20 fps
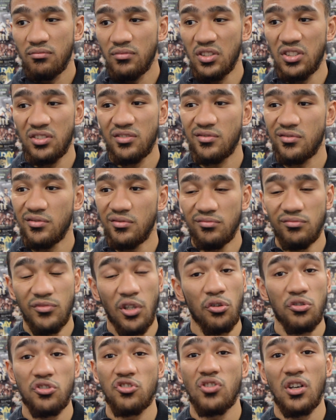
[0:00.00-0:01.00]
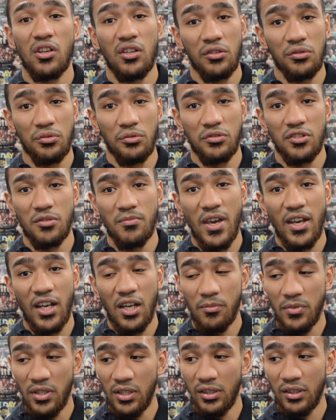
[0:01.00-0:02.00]
it's no struggle at all to
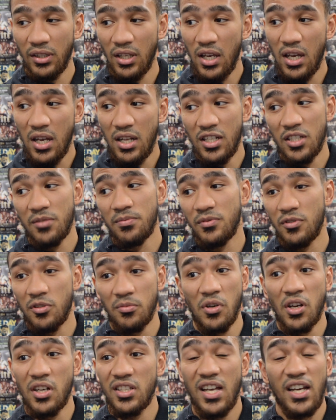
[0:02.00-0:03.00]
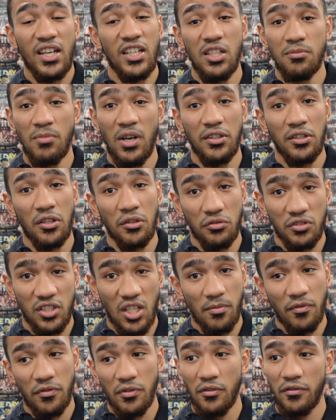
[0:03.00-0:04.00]
make. I mean, to be honest, I can eat McDonald's
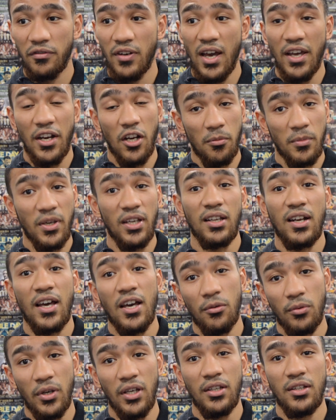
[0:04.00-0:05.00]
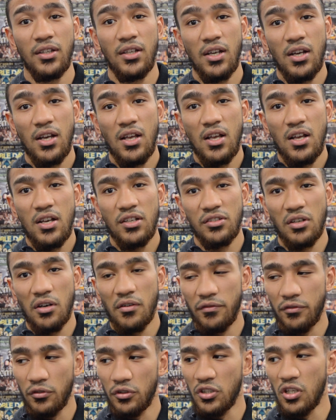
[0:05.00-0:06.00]
day before a fight and I'll make lightweight.
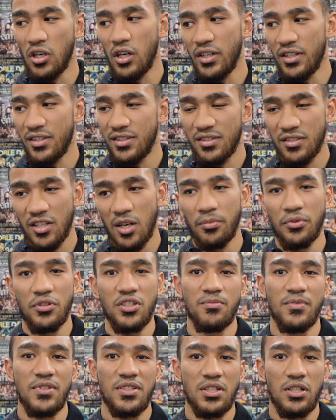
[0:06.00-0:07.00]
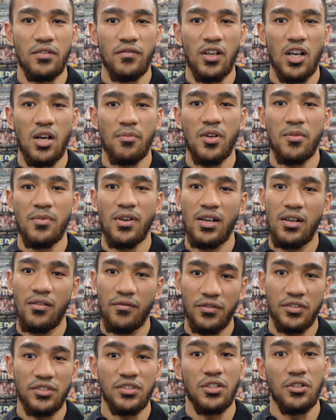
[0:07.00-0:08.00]
So I thought, you know, I need to start pushing myself. I come out of my
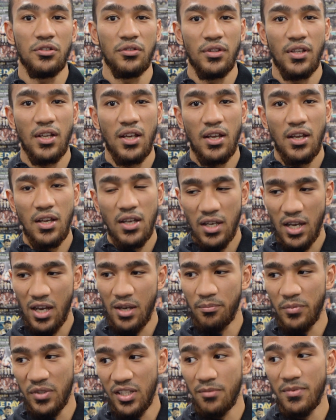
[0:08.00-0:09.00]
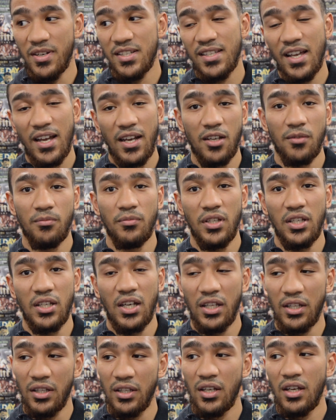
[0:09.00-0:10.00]
comfort zone and be the best I can be.
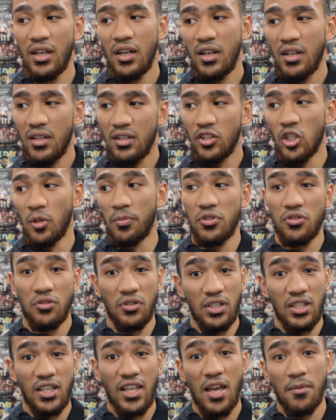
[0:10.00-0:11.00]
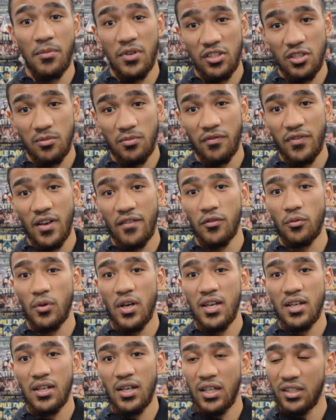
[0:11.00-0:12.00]
And the opportunity came at super
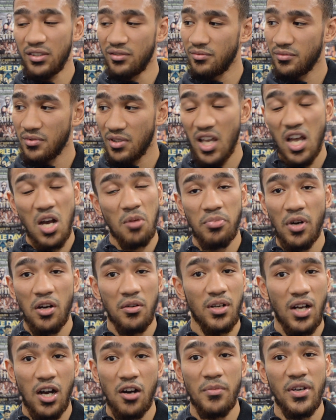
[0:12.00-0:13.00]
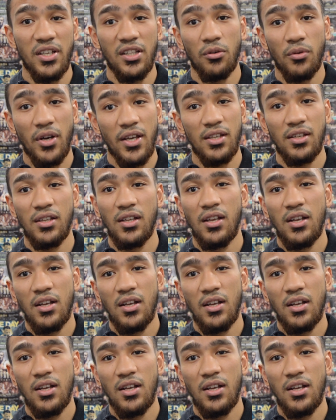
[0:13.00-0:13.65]
featherweight, and yeah, I'll, I'll make the weight.